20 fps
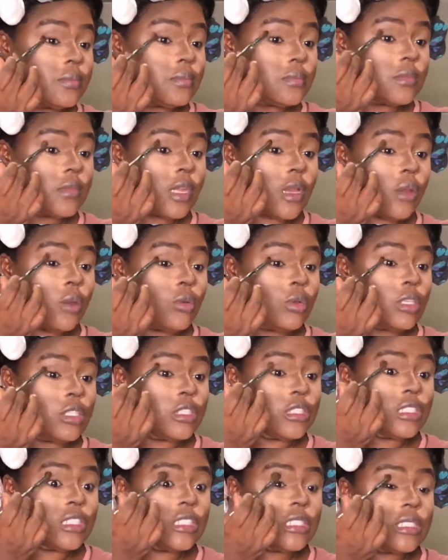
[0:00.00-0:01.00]
Now
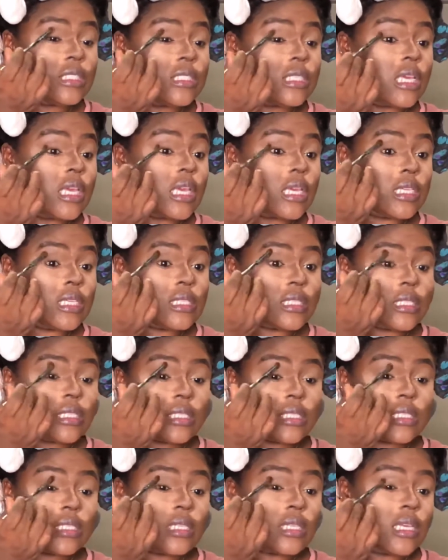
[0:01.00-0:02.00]
in this case,
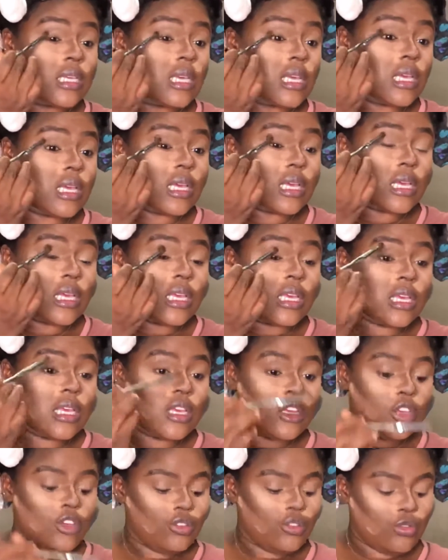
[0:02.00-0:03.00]

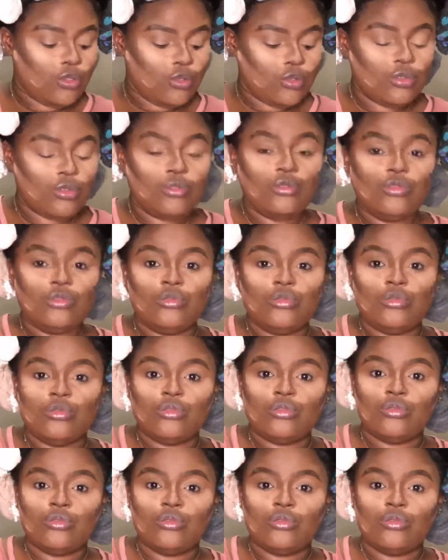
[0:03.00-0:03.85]
you could